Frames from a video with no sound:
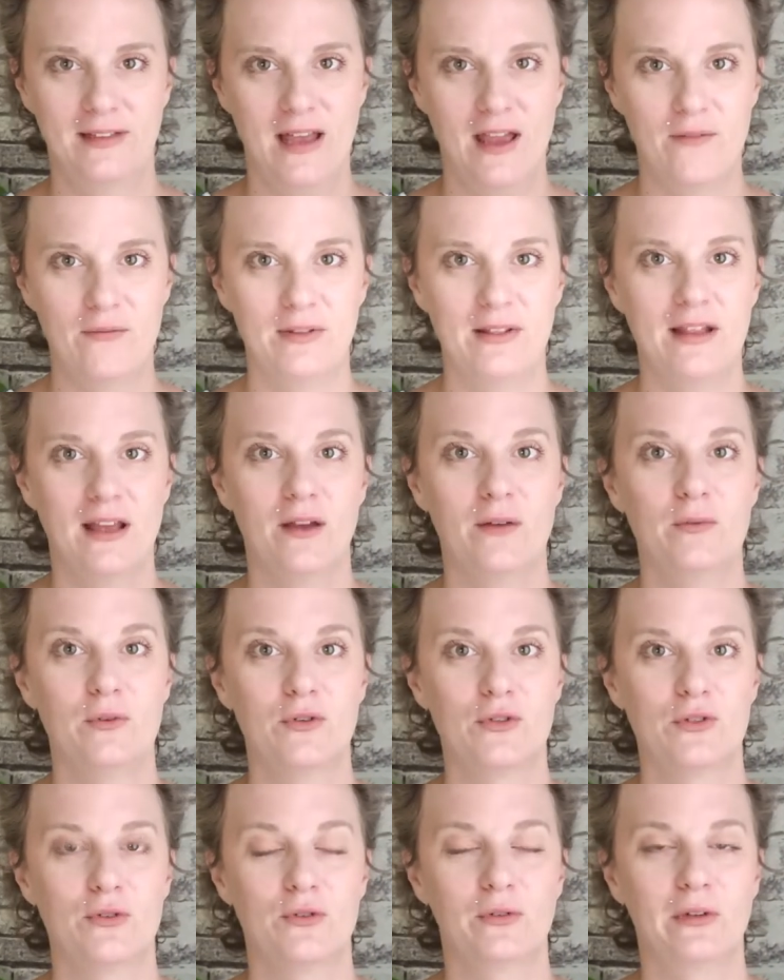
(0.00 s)
having that
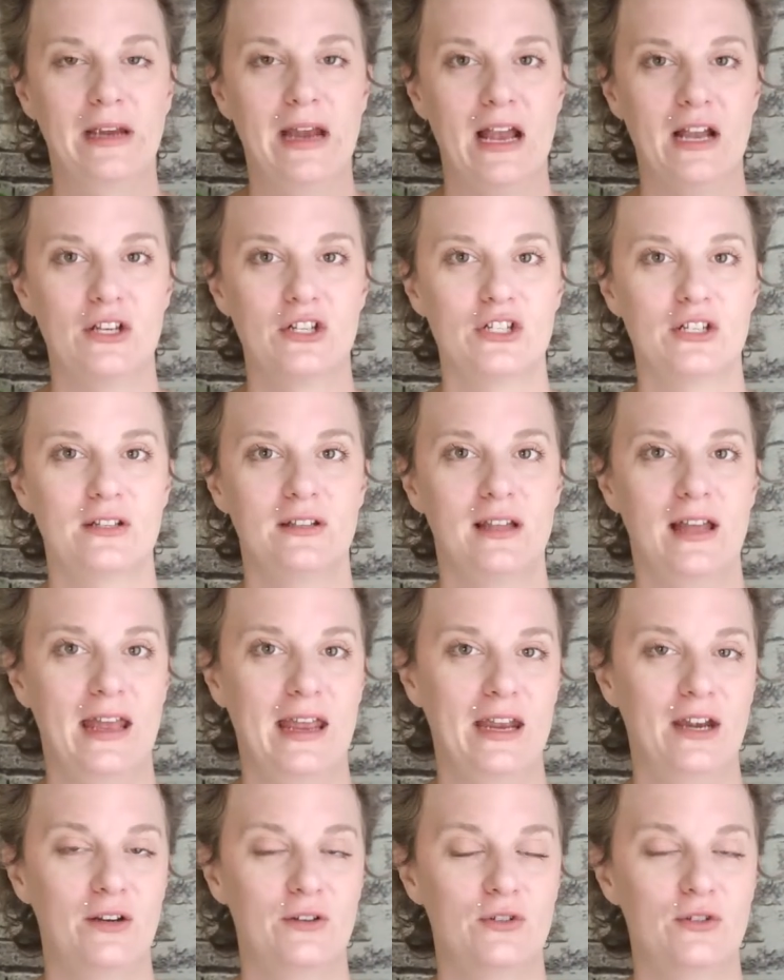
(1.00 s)
emotional reaction,
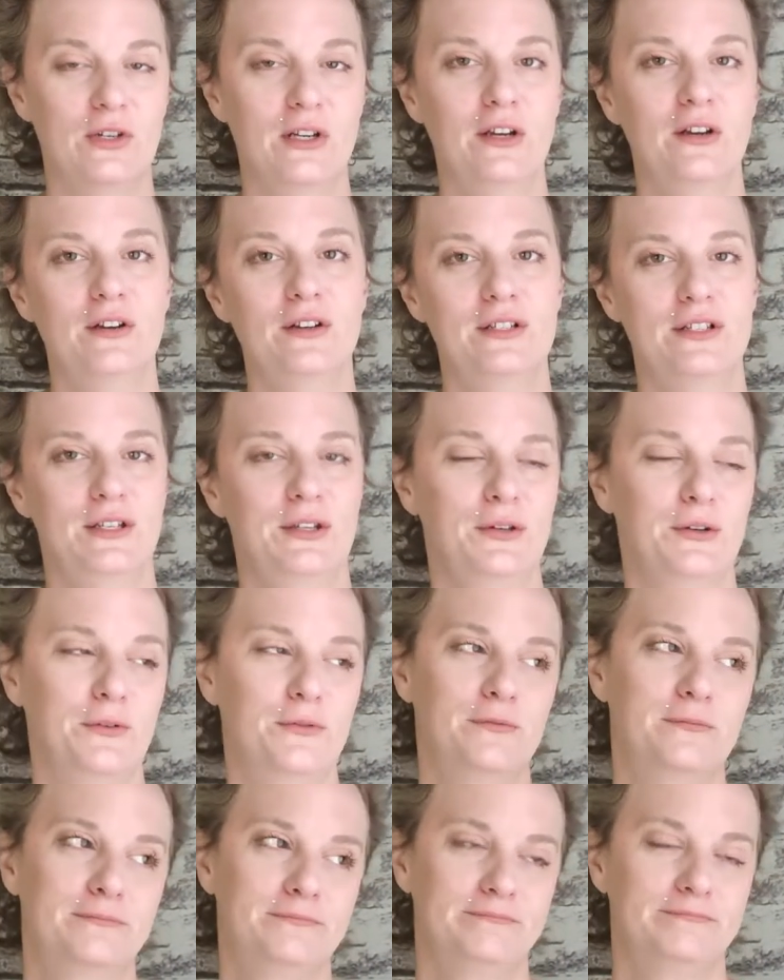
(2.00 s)
that hair trigger
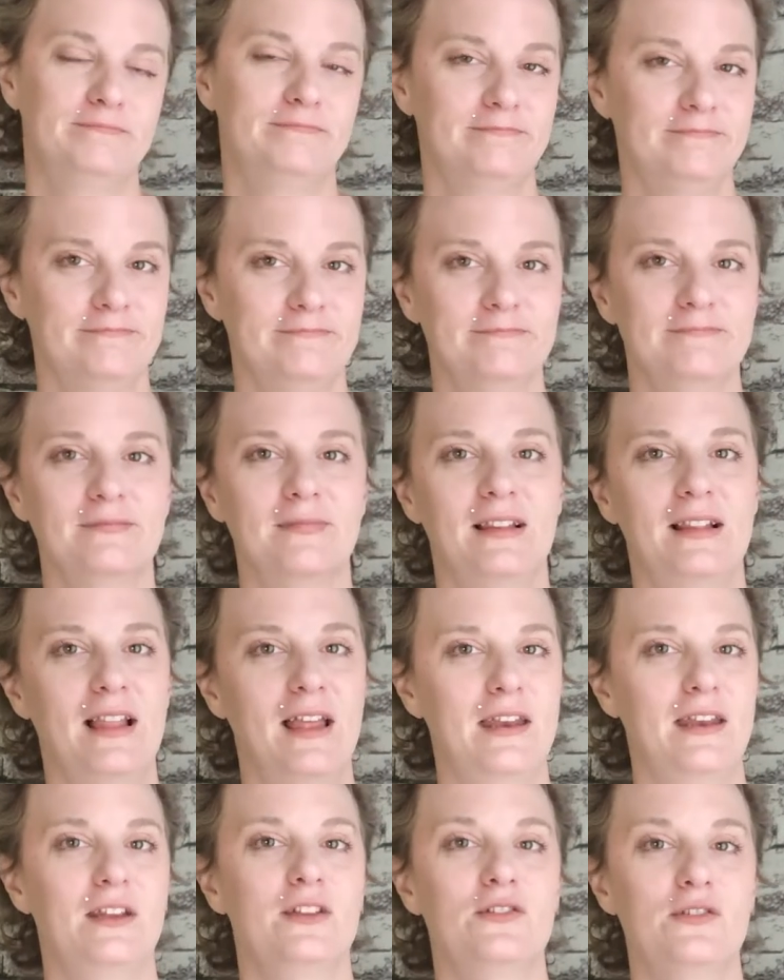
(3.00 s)
to
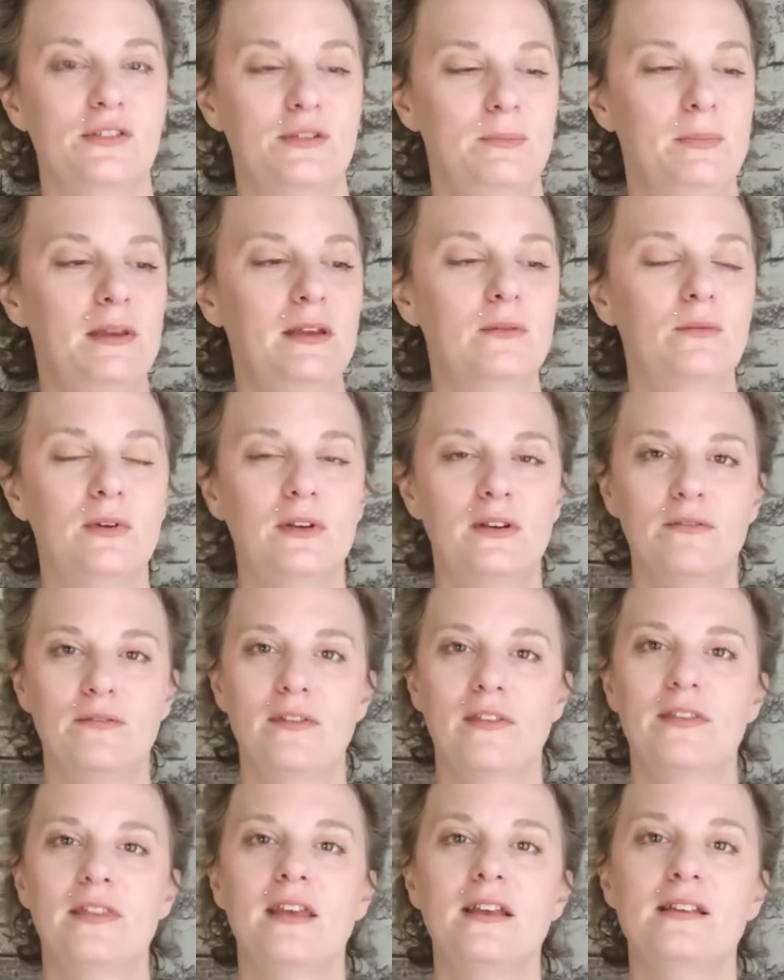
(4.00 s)
letting it just be one of
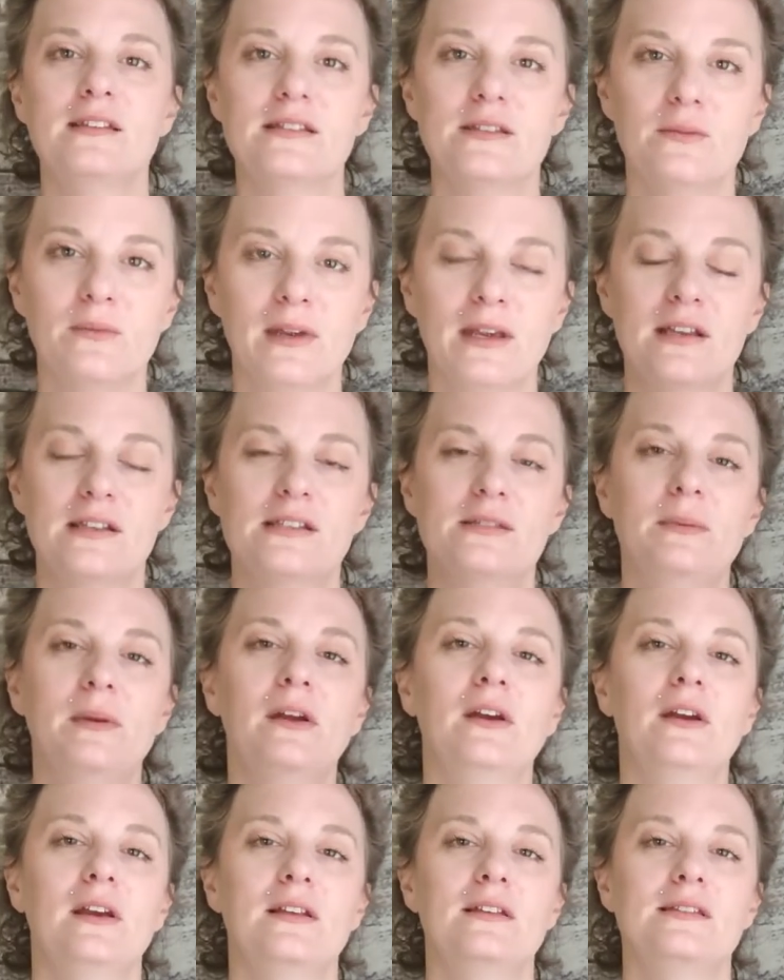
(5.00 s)
the things that we
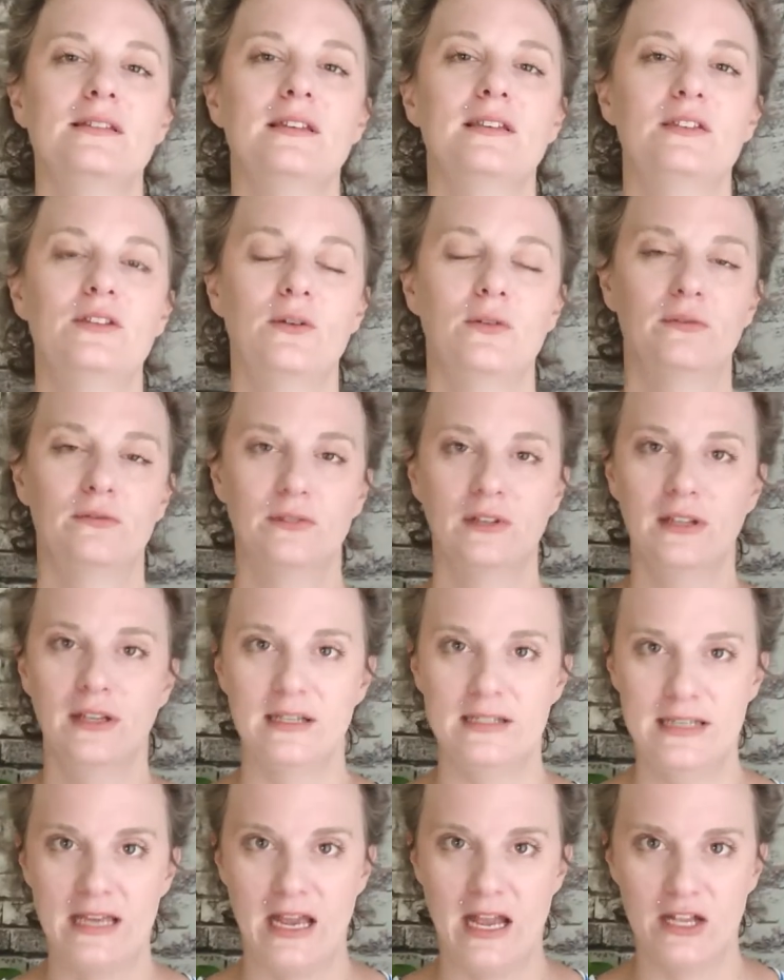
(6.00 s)
experience and don't
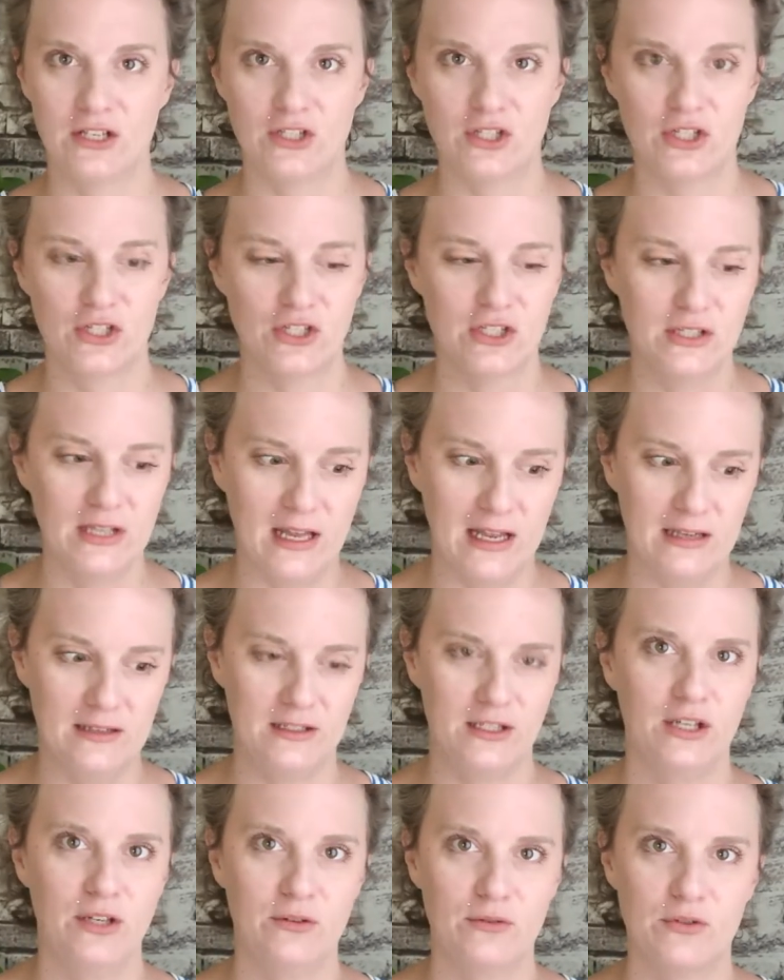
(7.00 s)
really attach
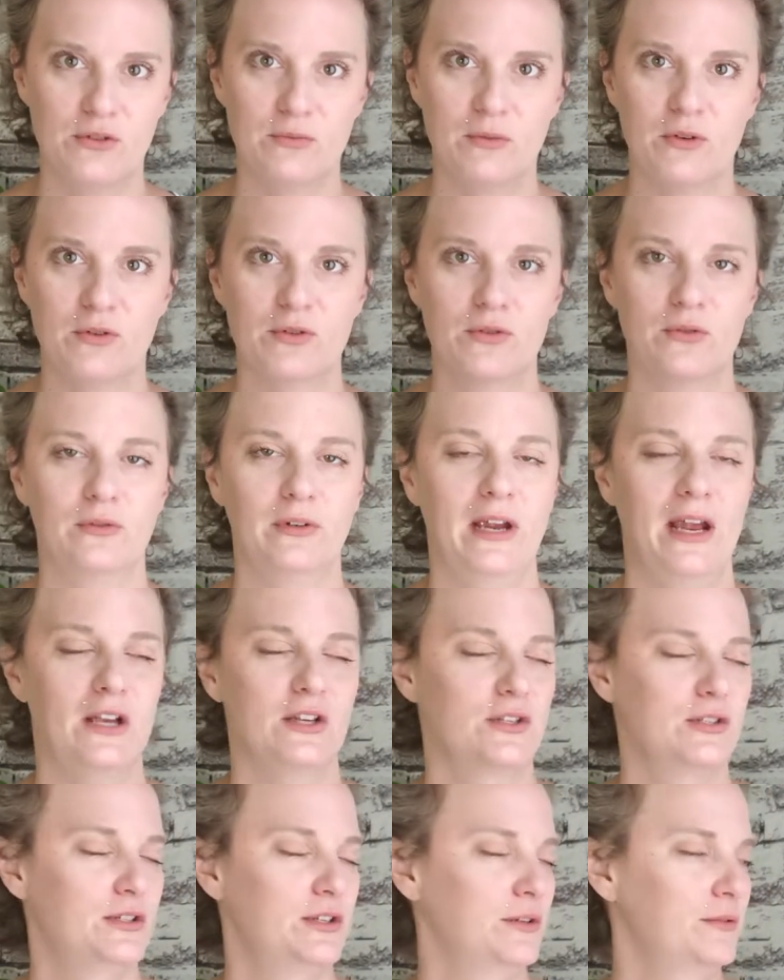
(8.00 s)
that huge emotional
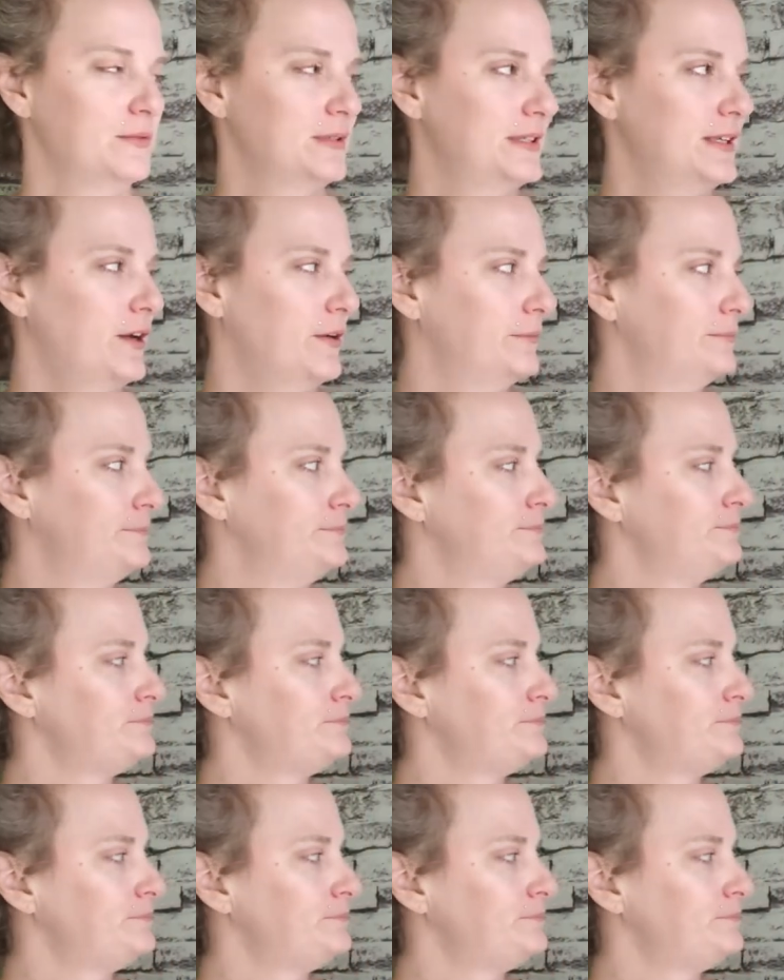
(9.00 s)
reaction to. So,